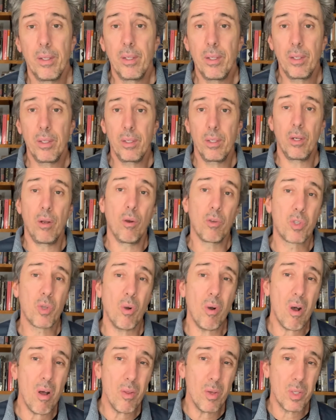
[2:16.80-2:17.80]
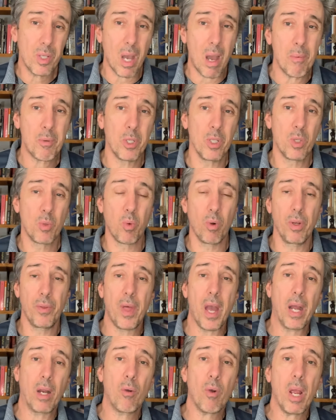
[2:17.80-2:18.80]
you know, so all those options weren't
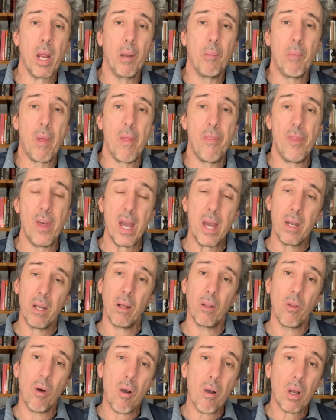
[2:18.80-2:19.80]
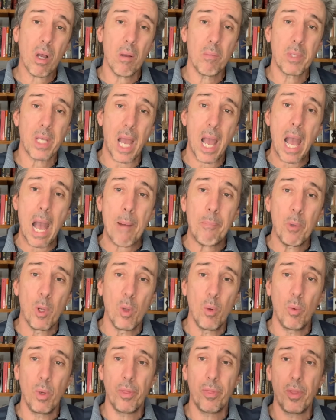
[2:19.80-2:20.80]
that great. And then along comes
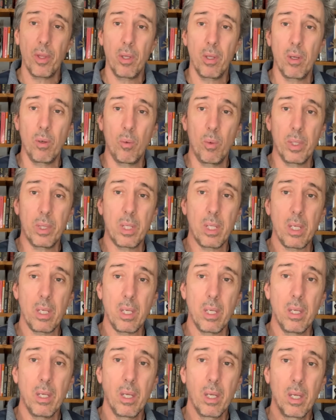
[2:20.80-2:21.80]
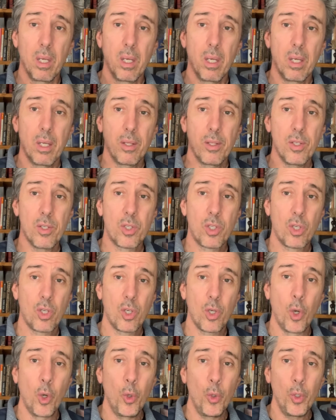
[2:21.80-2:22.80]
Apple with this
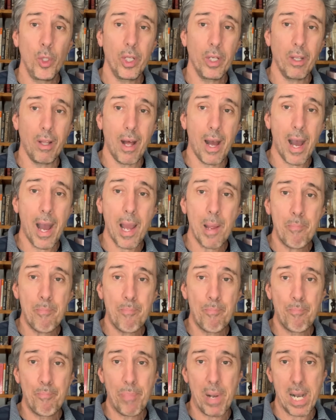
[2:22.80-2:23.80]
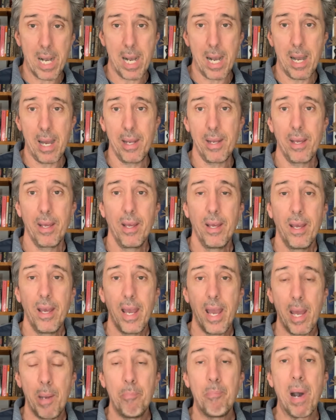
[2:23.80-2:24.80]
cool little iPod
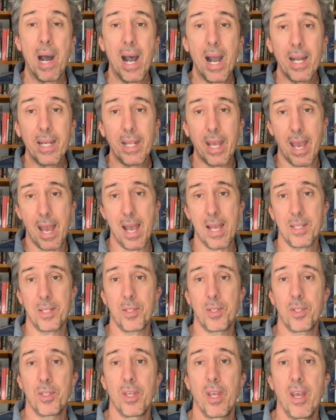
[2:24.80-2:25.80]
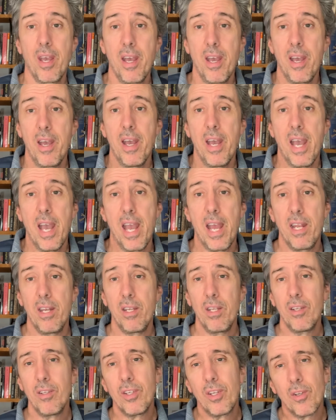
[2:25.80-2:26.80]
and podcasts. And,
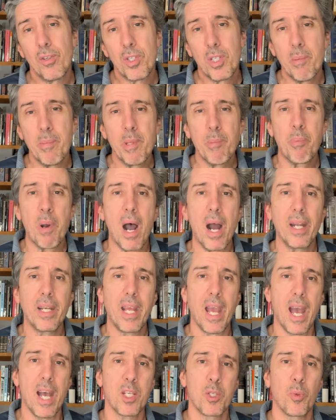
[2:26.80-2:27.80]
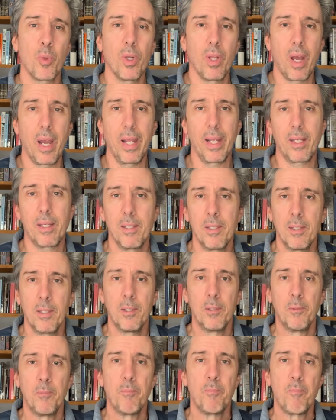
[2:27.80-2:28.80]
you know, some of the podcasts were like,
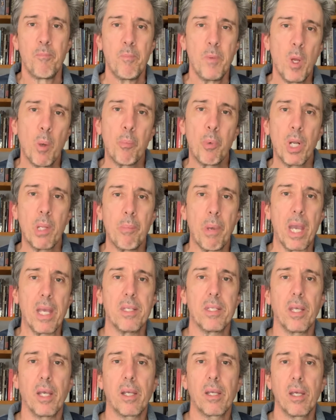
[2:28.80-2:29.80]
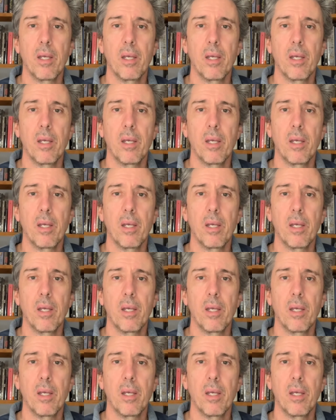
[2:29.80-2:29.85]
you know, pretty basic,